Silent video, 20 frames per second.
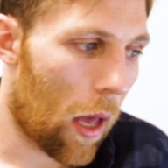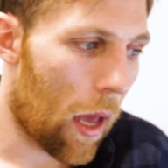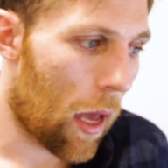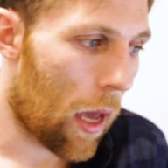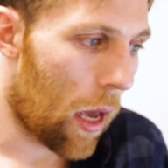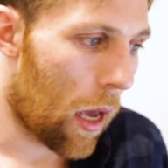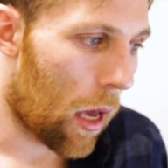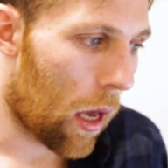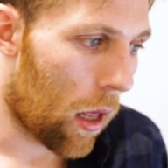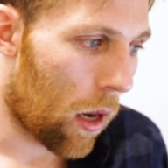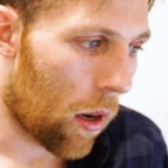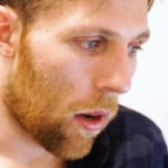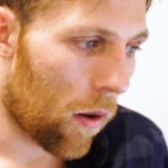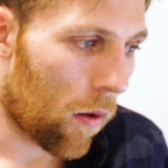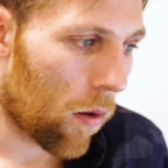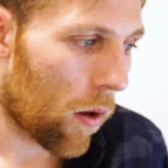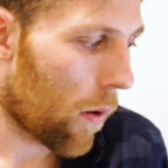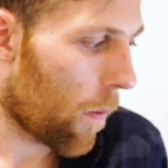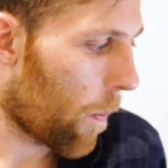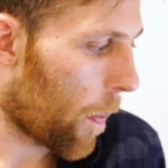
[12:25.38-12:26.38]

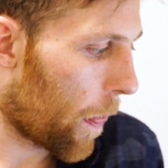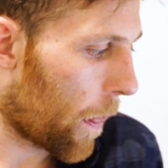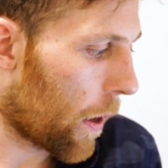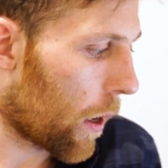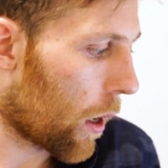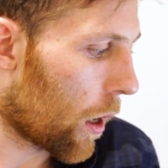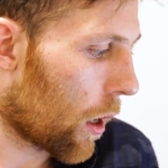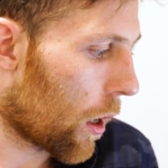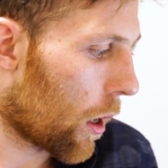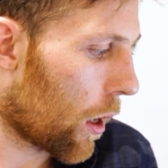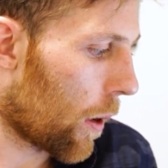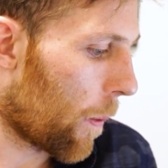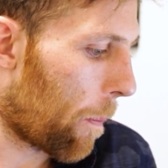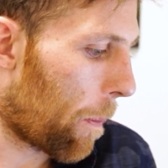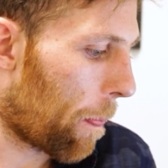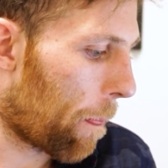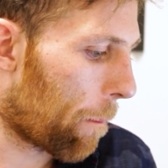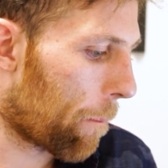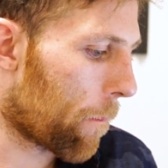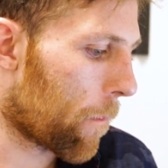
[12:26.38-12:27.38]
And there,
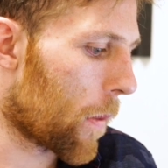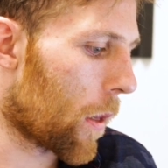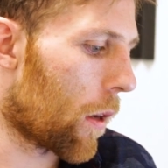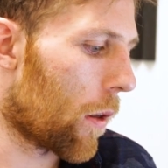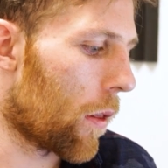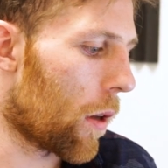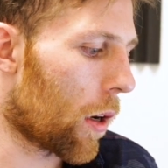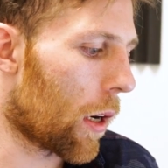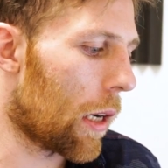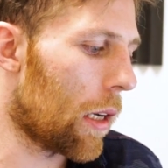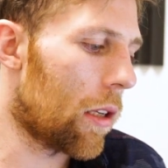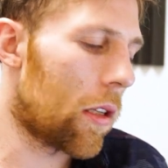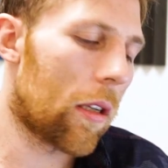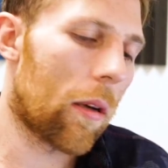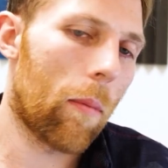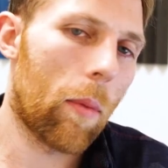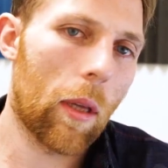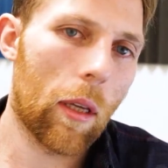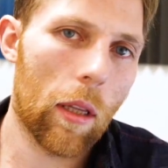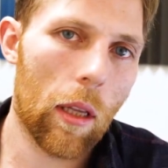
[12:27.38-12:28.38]
there is
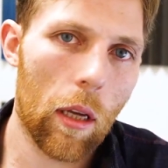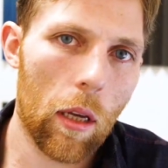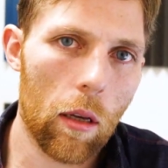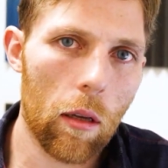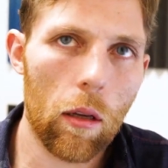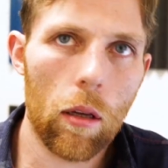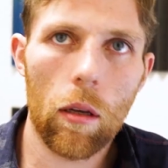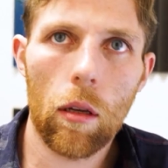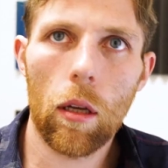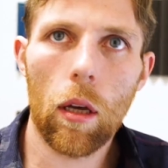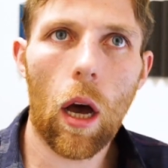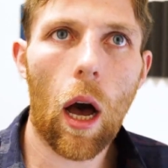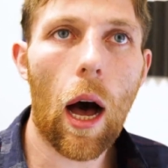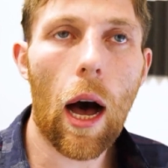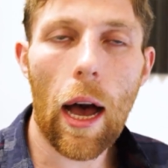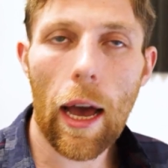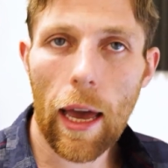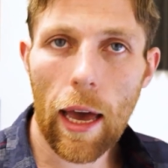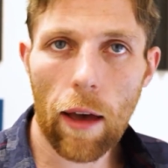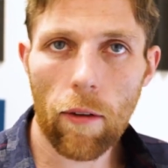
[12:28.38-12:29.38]
something that
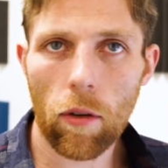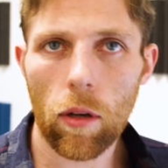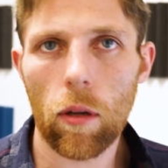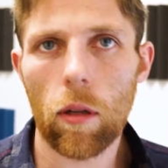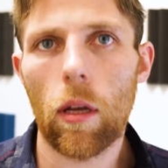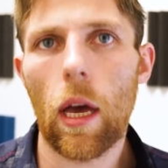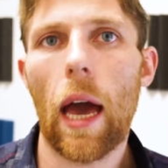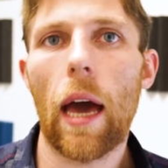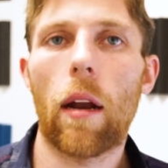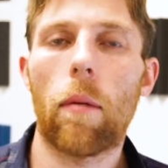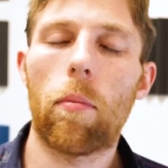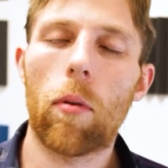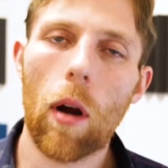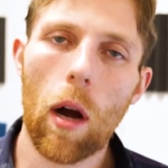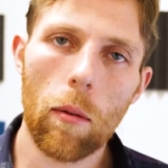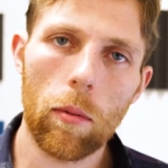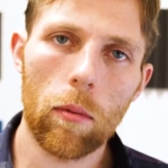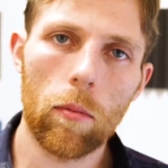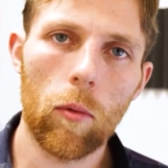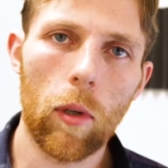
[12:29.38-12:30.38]
I haven't had a
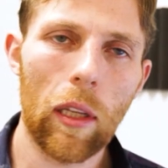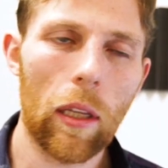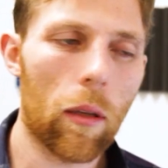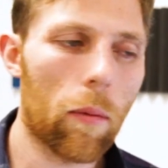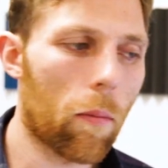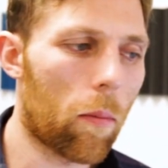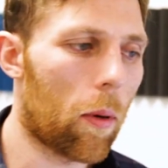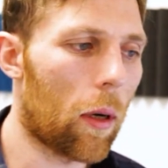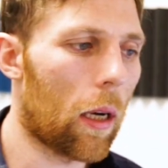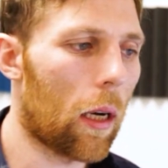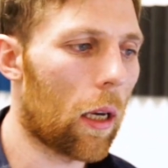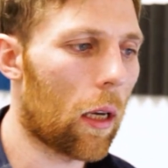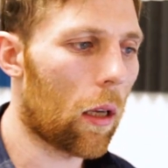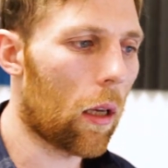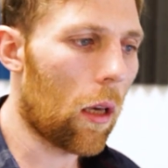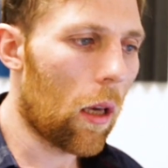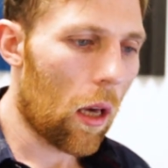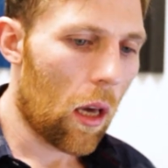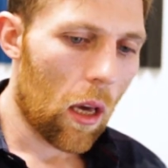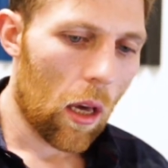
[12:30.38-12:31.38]
problem with,
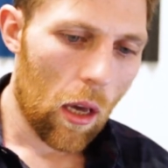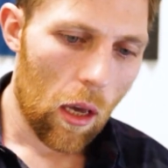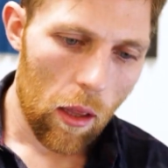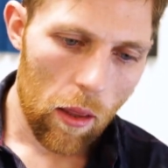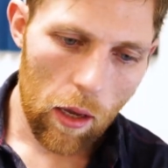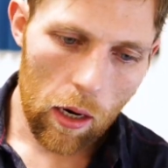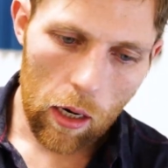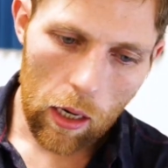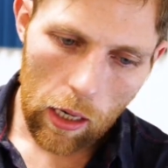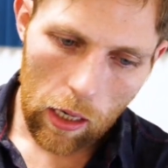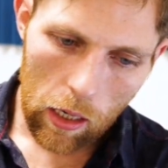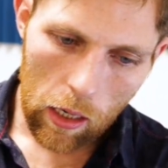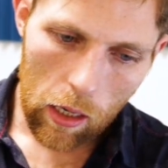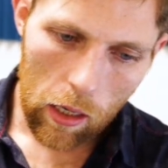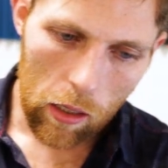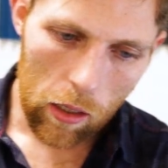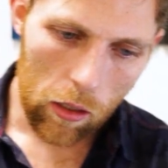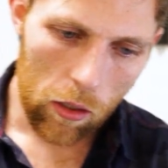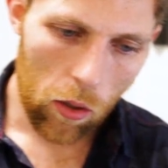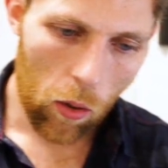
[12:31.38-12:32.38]
but there,
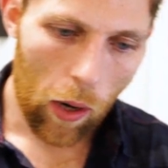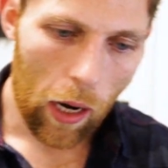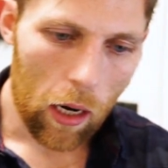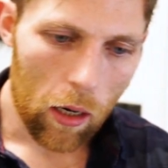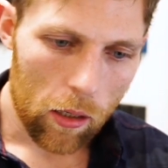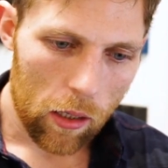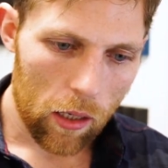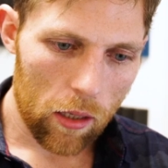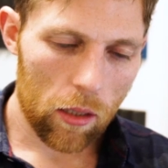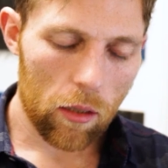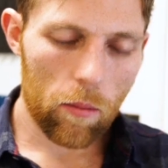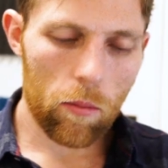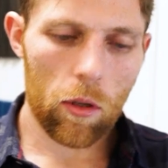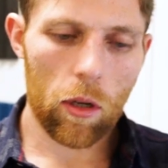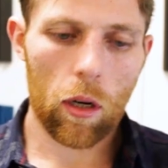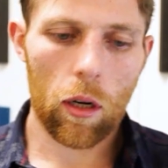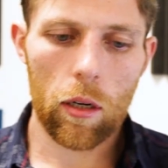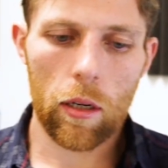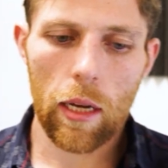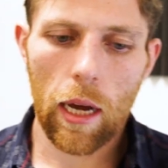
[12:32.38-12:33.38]
so hair systems
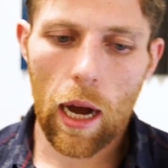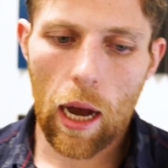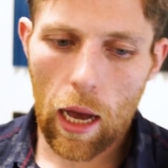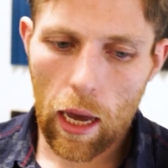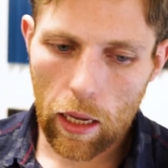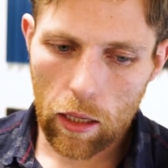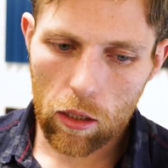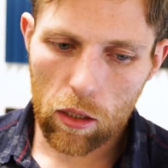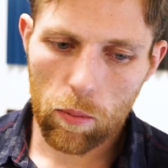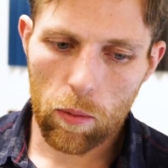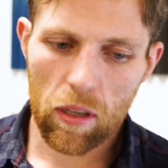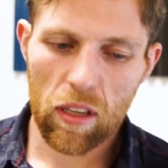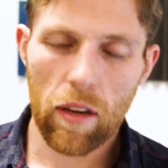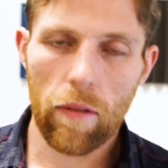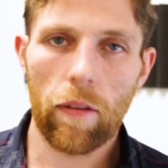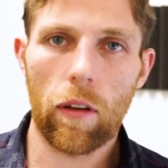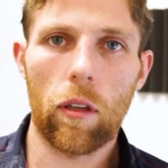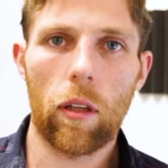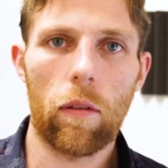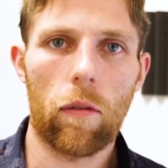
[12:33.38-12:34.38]
are dyed
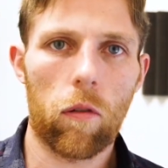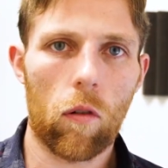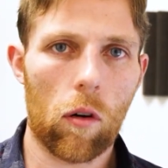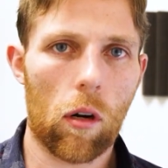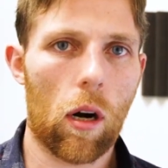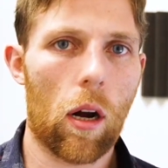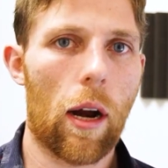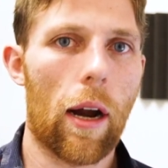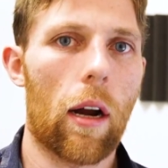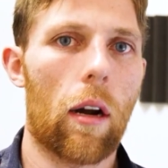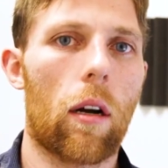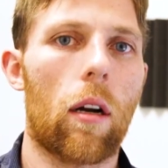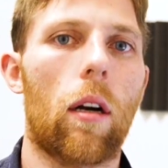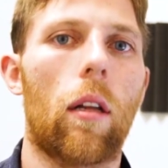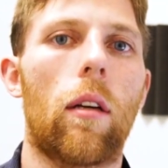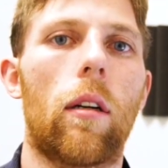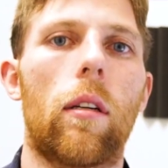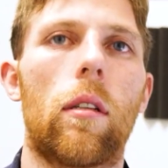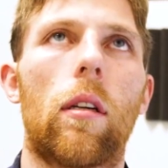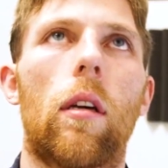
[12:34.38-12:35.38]
specifically for our hair
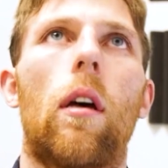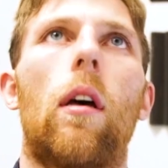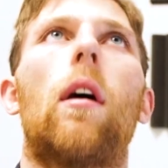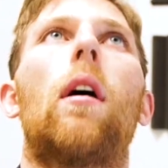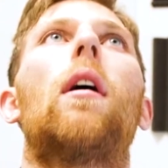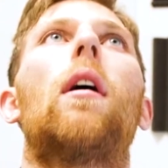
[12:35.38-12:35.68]
colors.